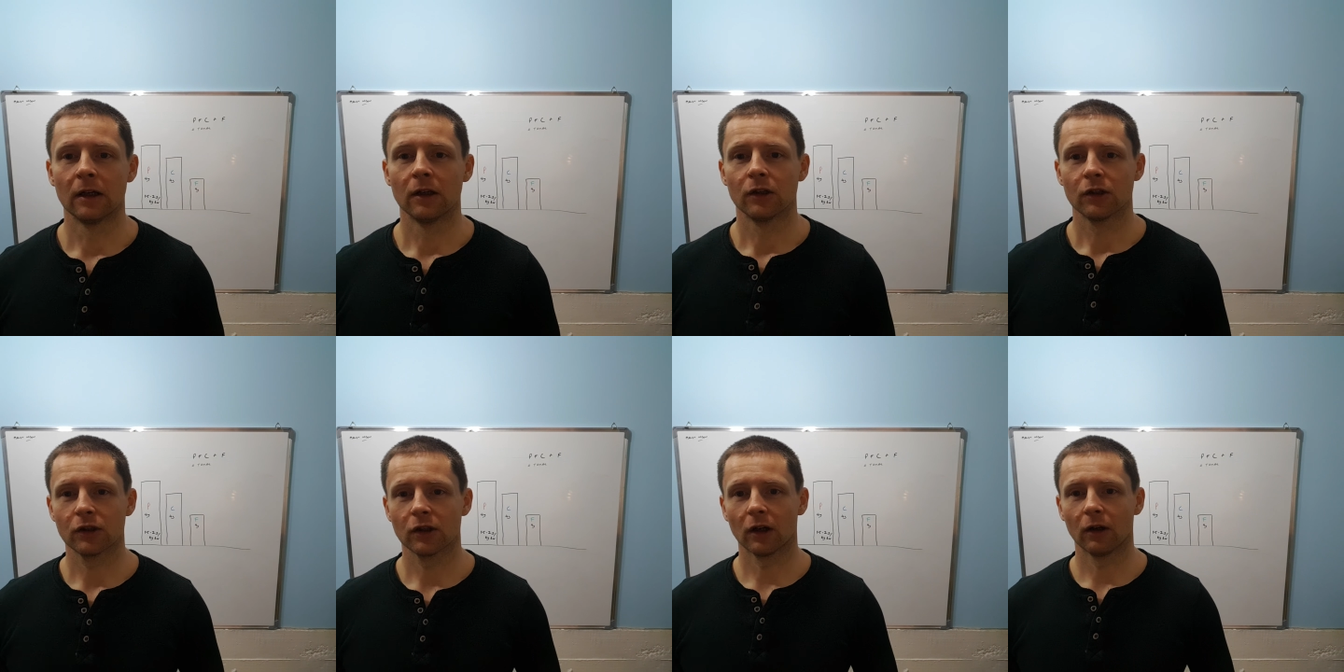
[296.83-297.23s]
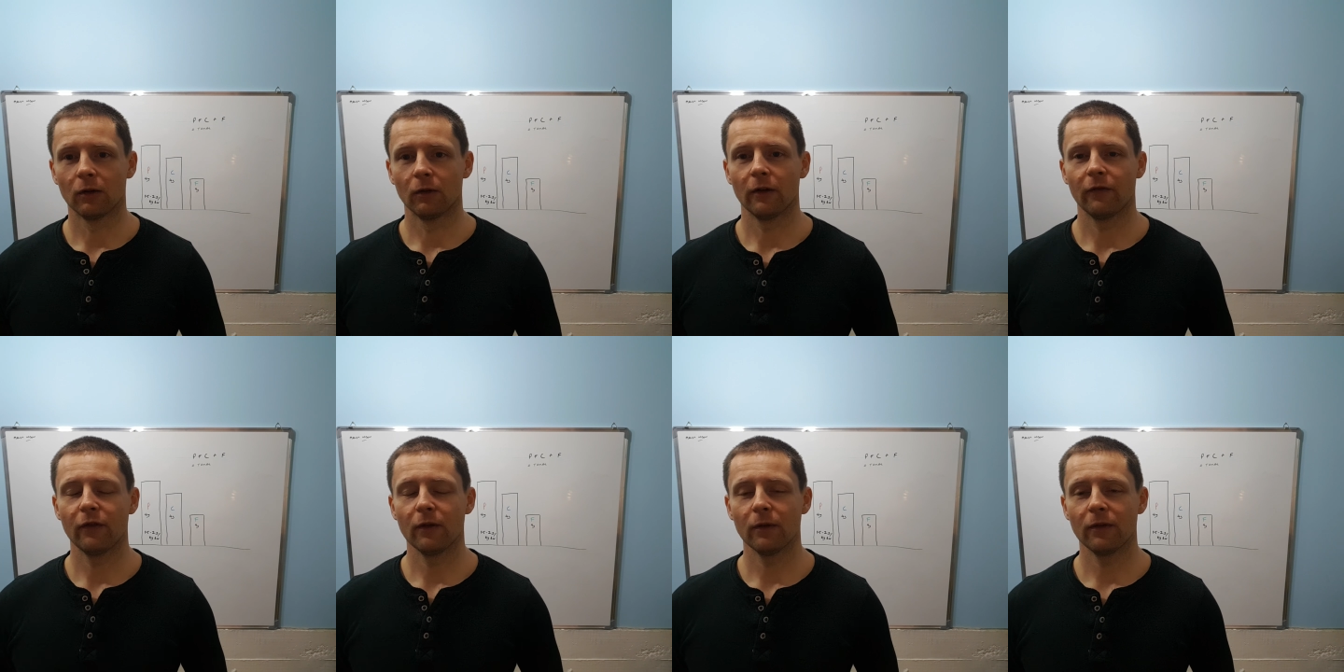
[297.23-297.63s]
So
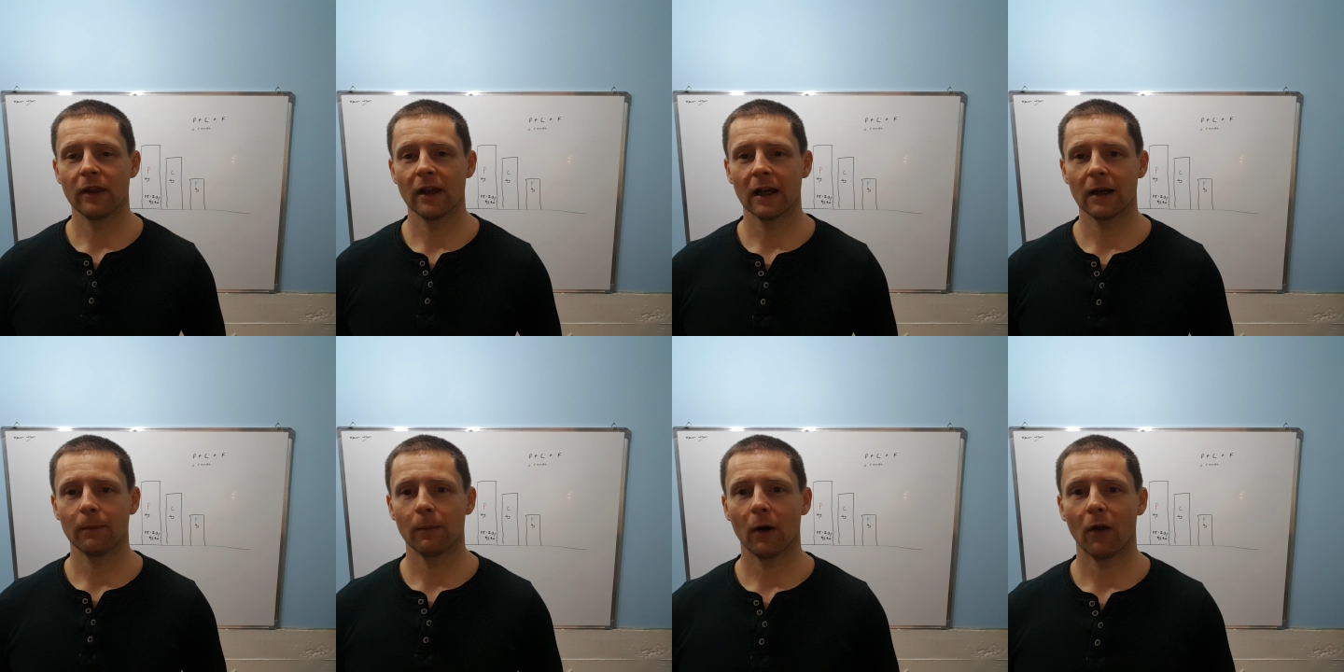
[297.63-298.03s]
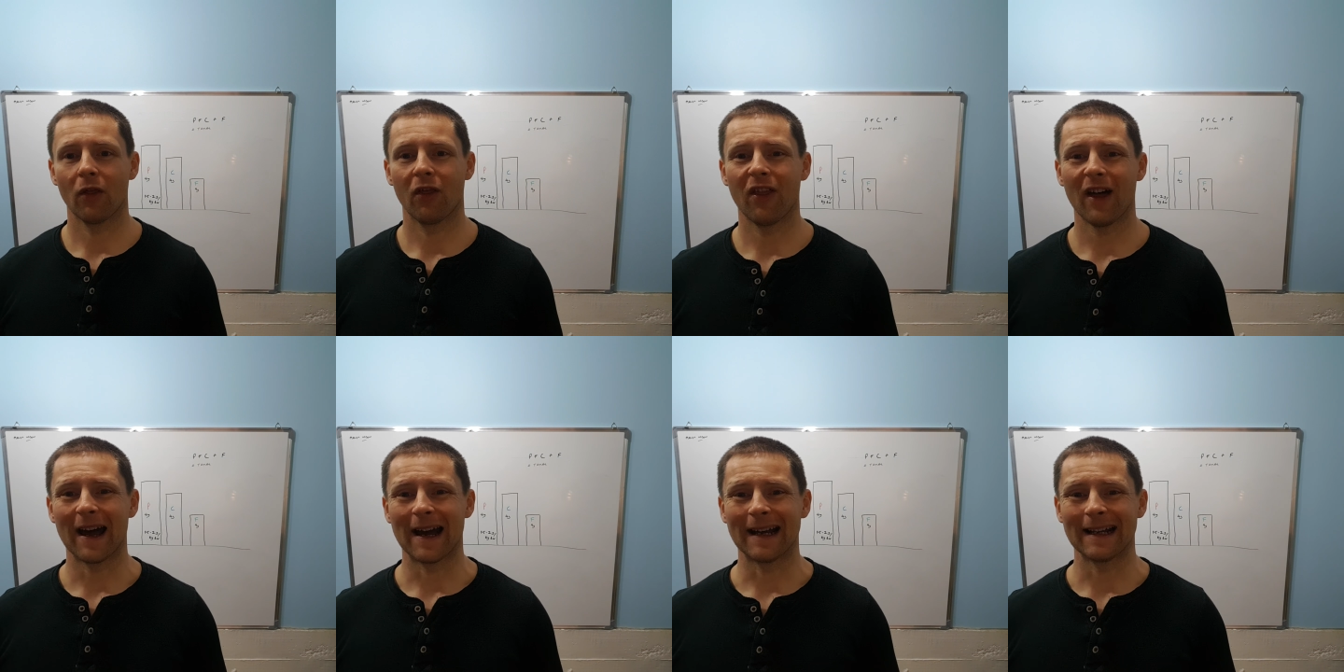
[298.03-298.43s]
if you think
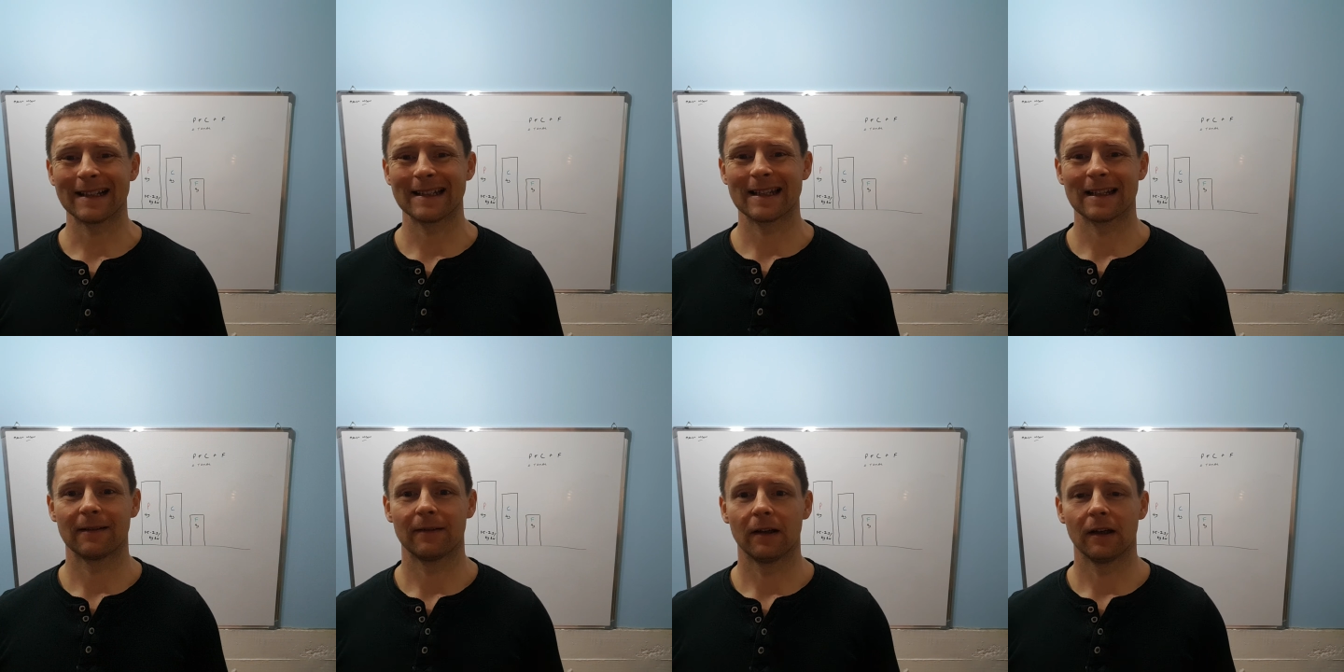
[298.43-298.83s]
about that,